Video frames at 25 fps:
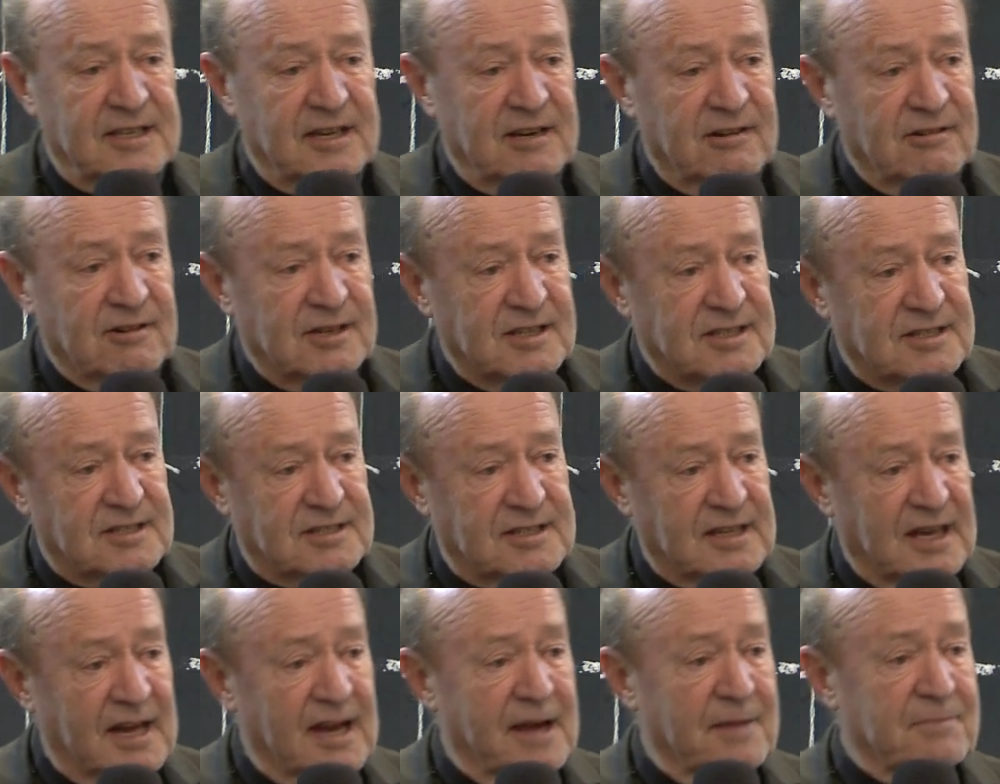there
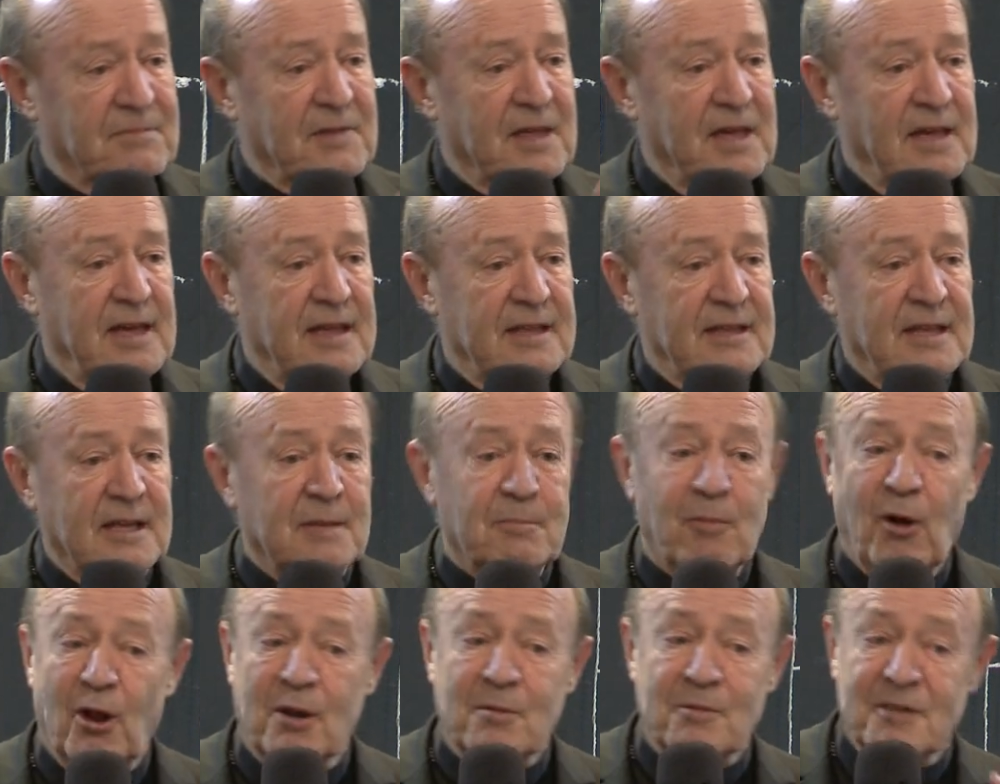is at the
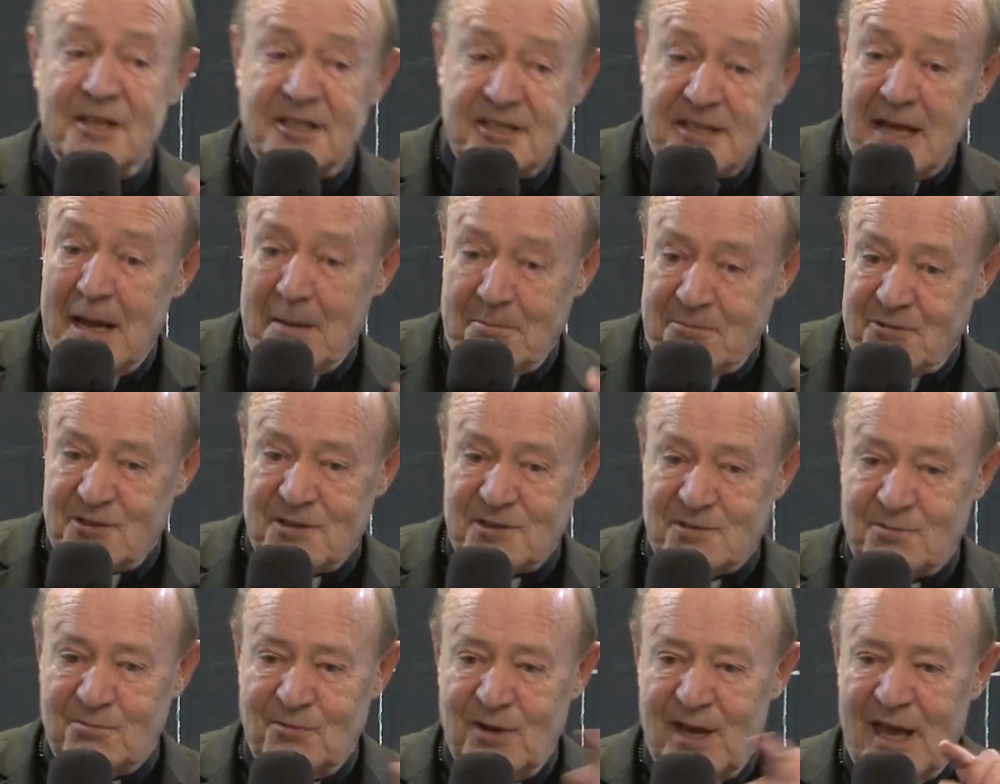bottom of the
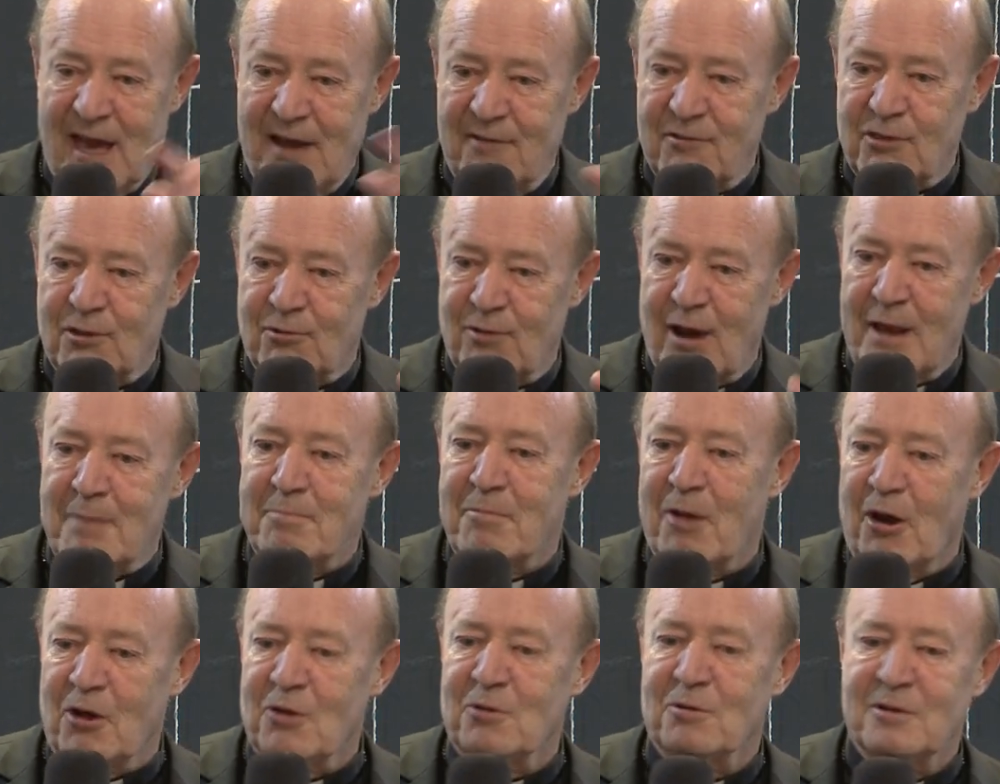stumps, we have the
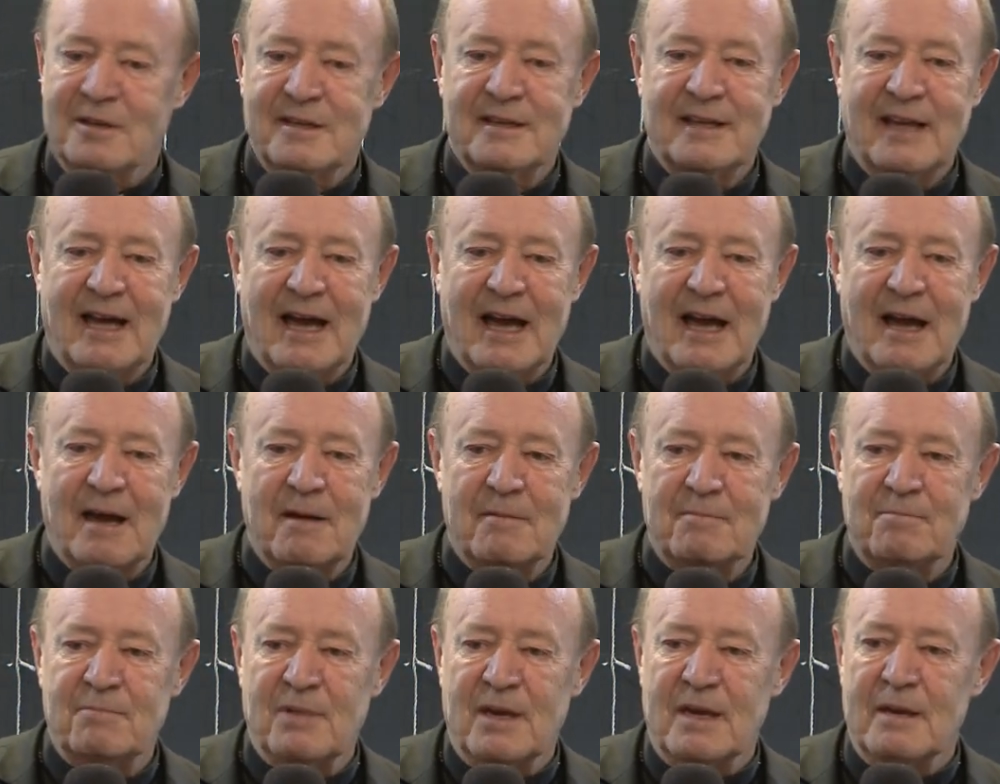rainbow
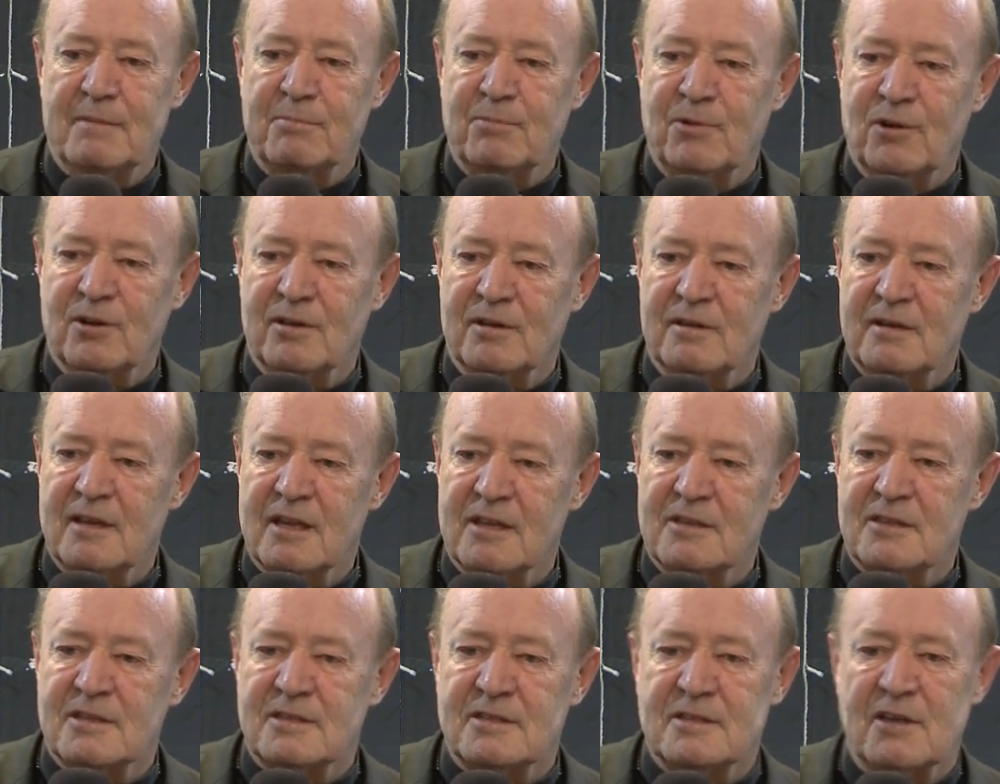being put
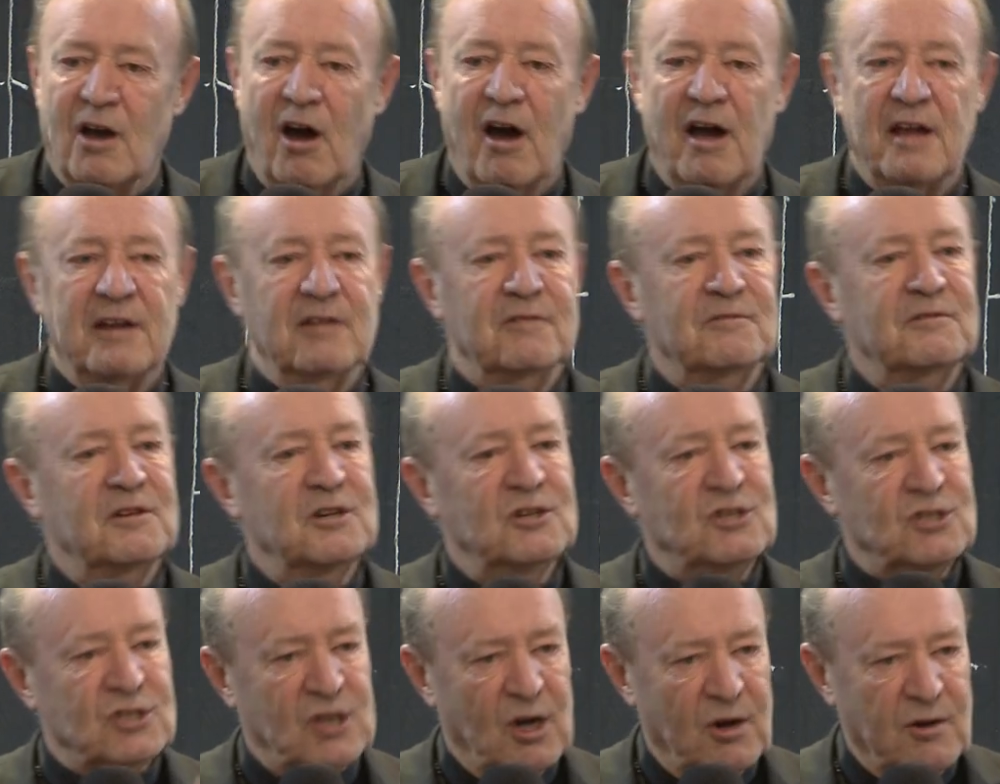as a sign of
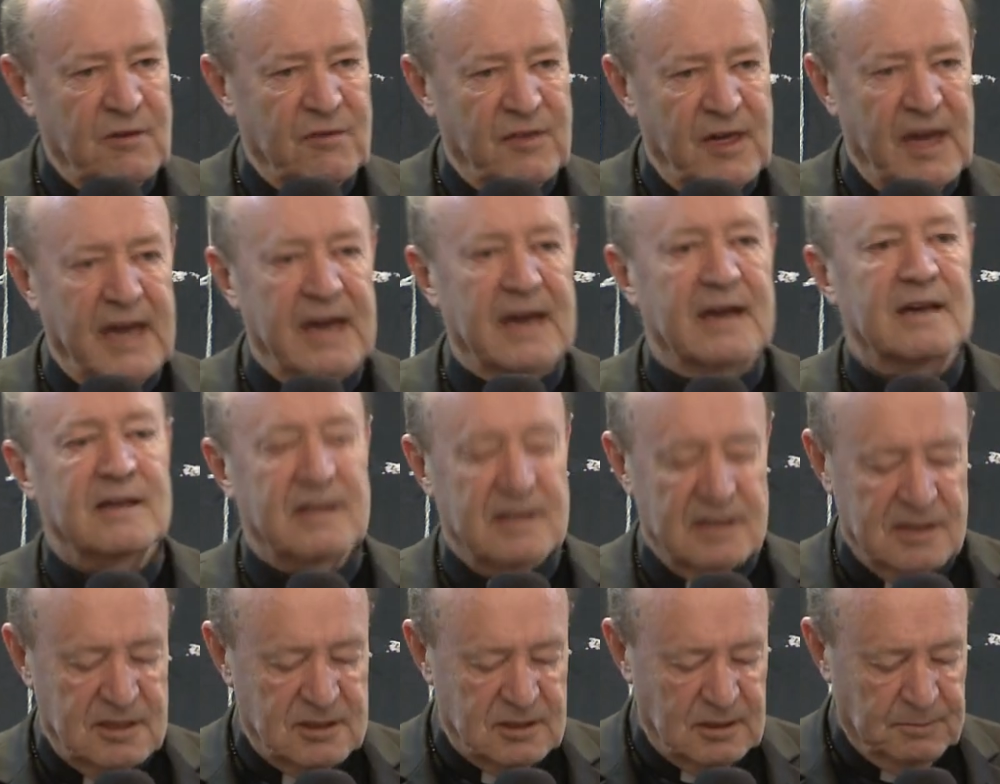showing their
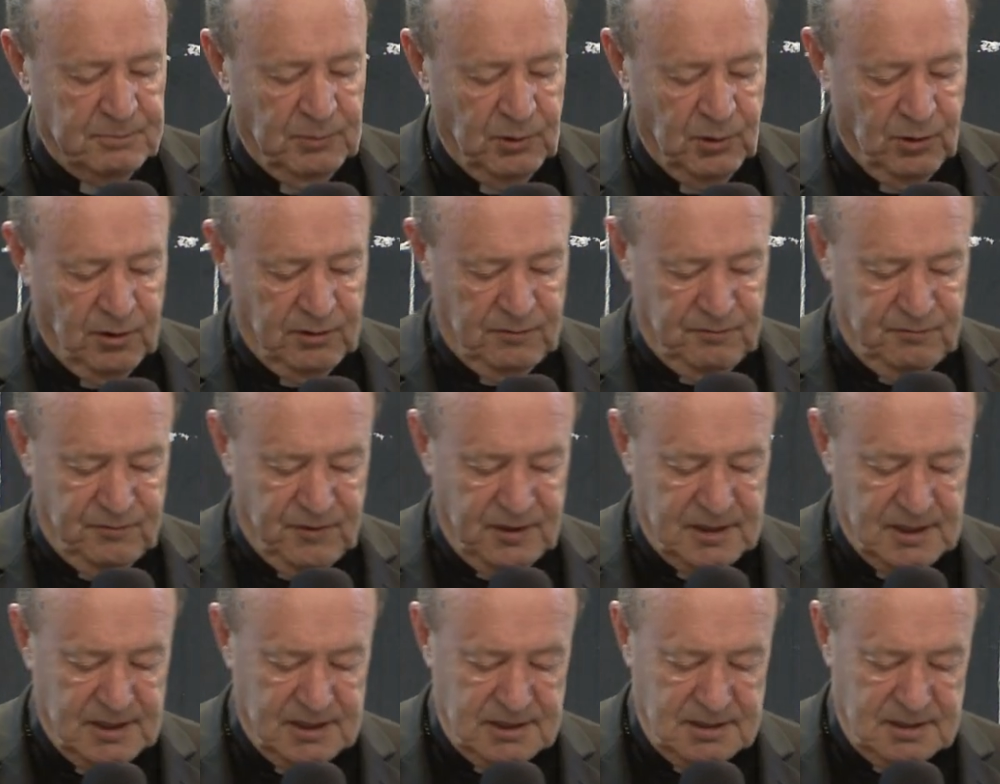support for
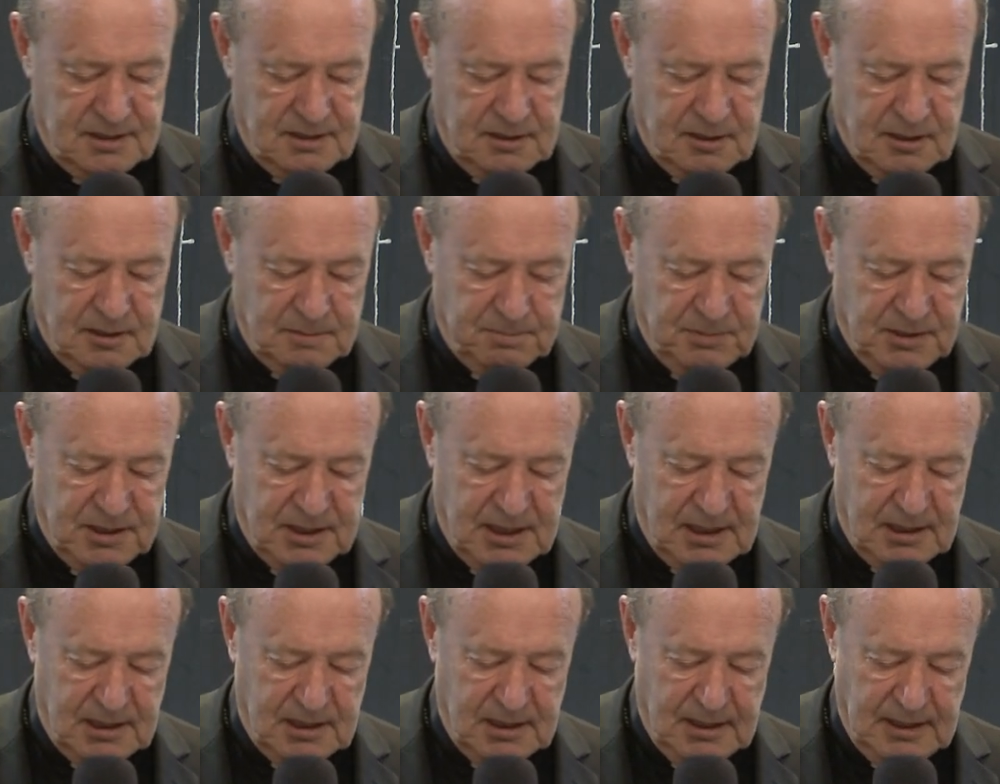this
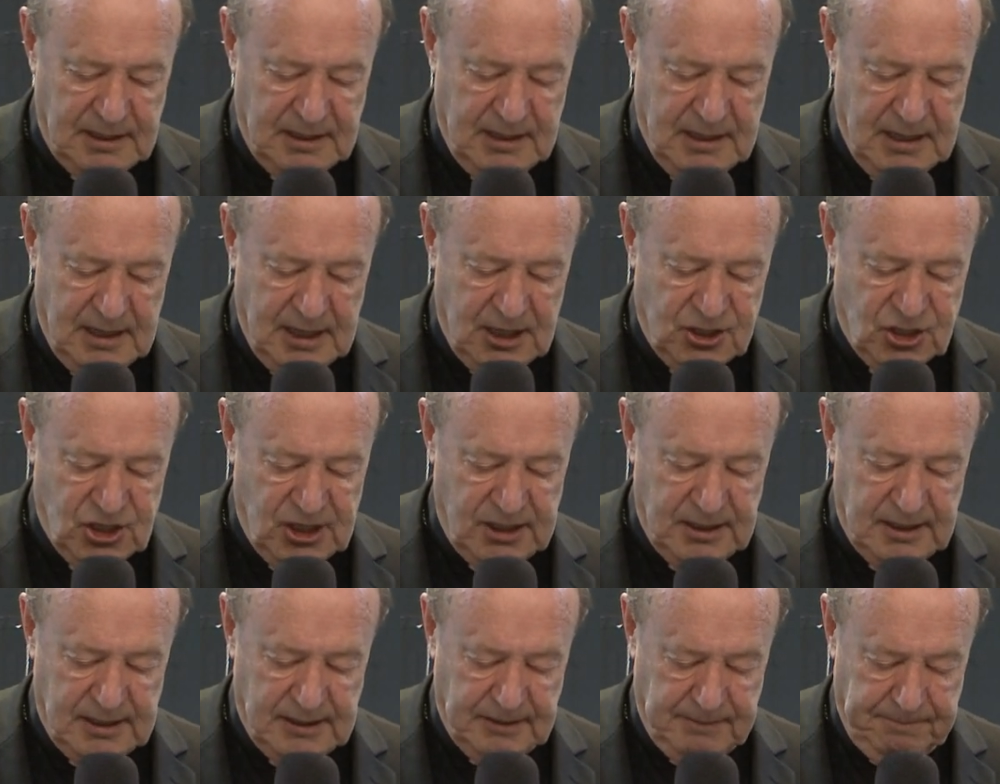particular
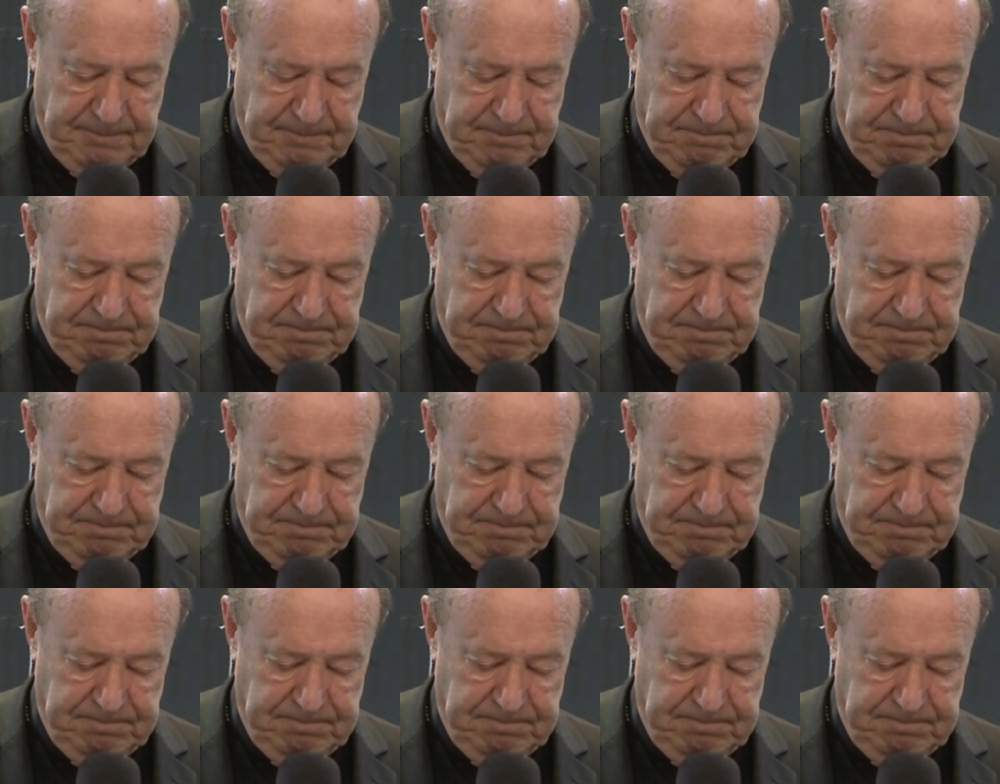agenda.